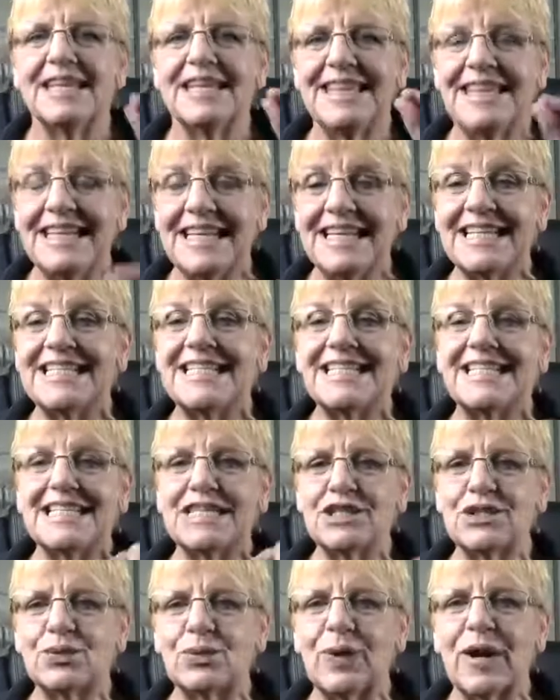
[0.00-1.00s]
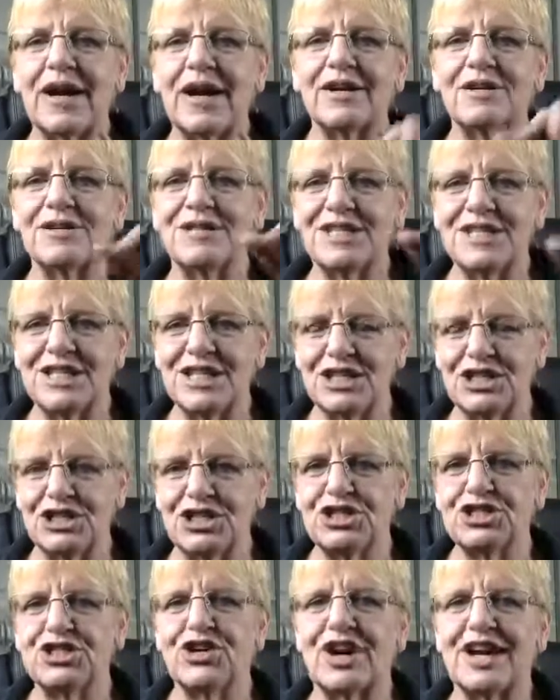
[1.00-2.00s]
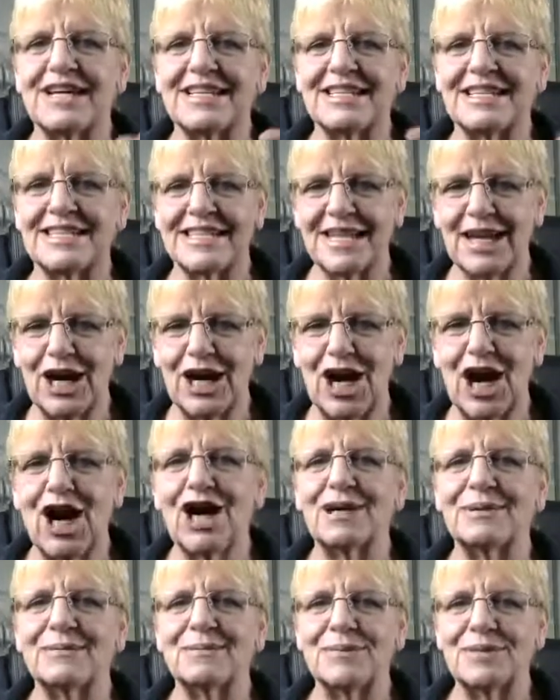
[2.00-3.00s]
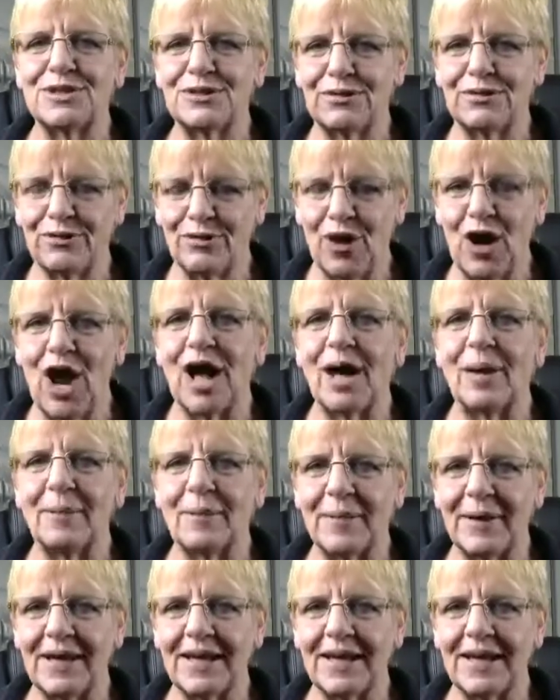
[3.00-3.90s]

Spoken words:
This is where the distrust comes from.